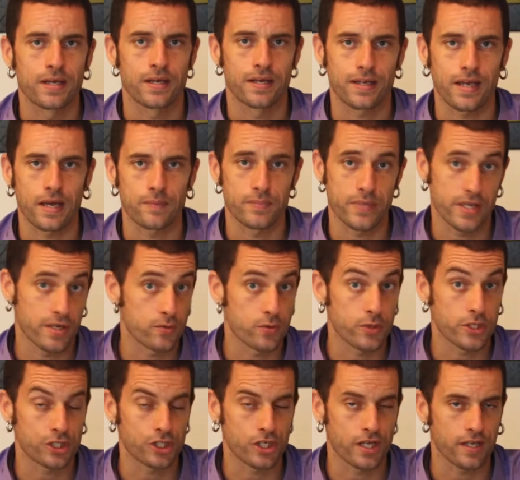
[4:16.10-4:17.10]
can be
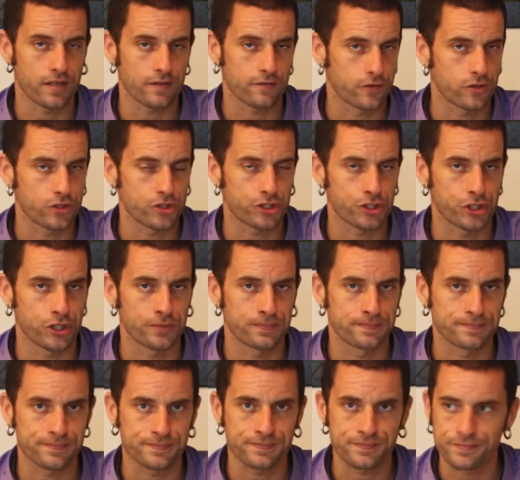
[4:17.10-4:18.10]
enriching, for sure.
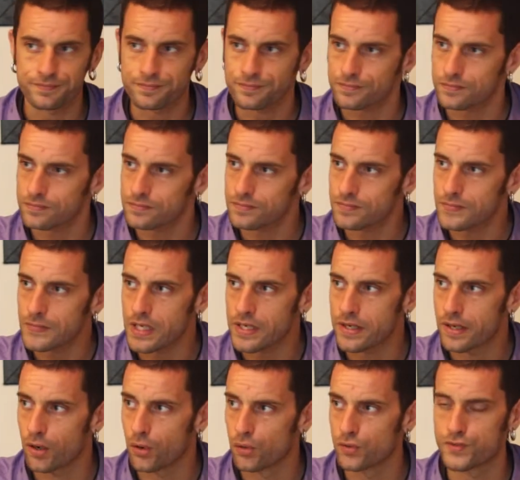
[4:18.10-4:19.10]

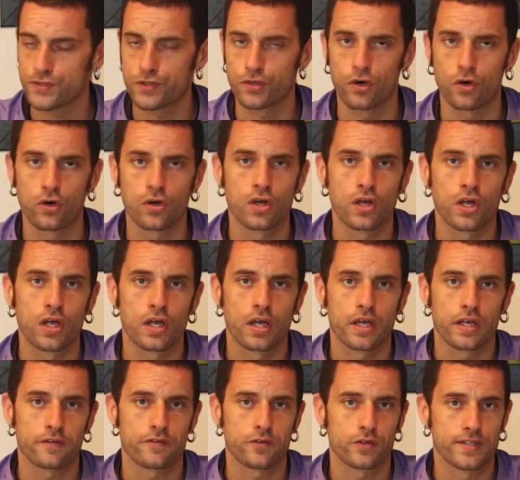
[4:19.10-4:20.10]
Also,
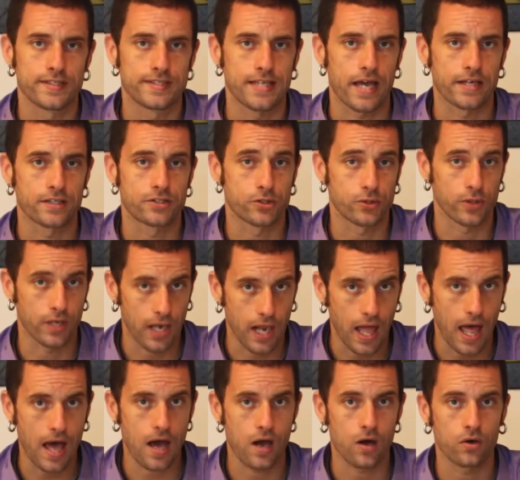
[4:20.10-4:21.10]
if you decide to
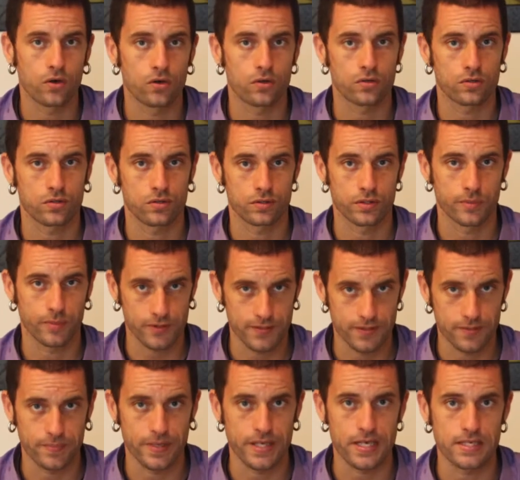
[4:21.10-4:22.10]
allow the
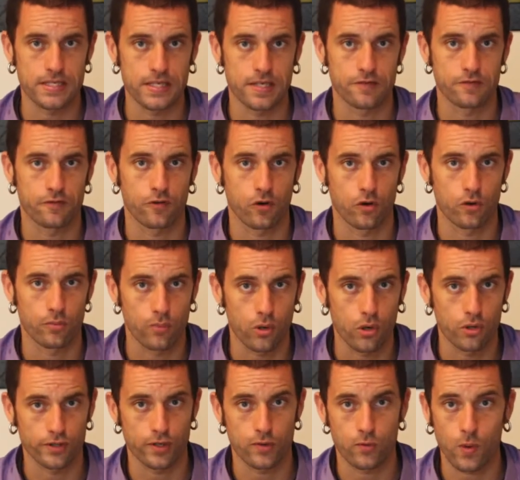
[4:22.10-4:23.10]
possibility for
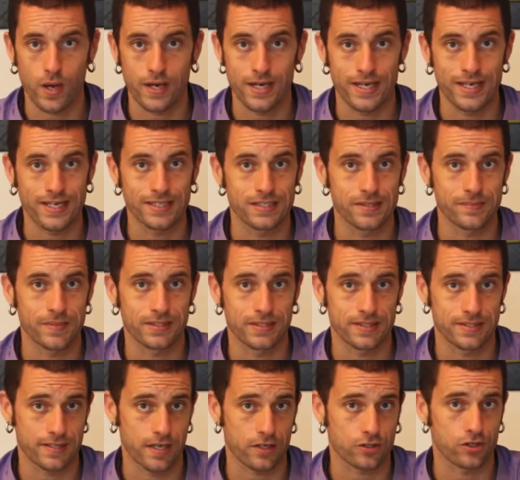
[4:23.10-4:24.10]
more than one intimate
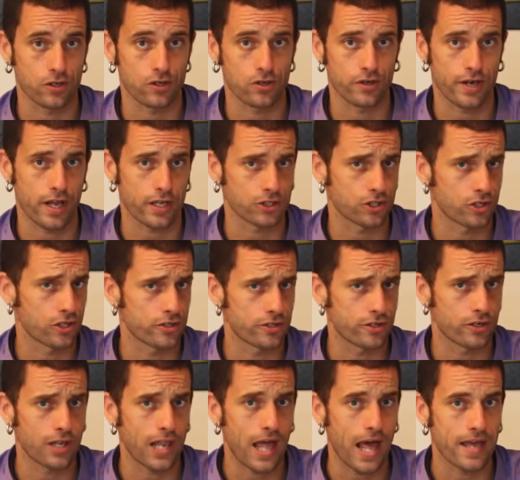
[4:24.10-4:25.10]
and sexual connection in
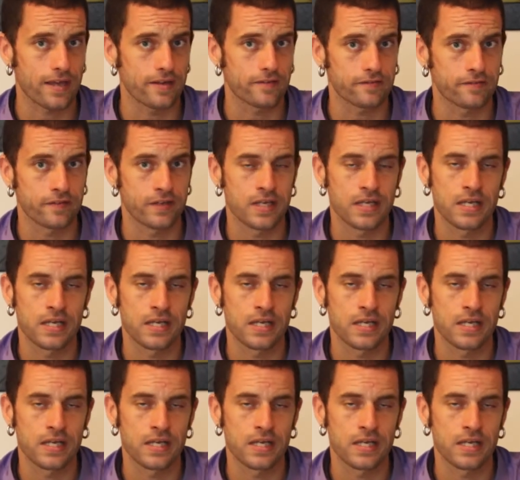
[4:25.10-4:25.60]
your life,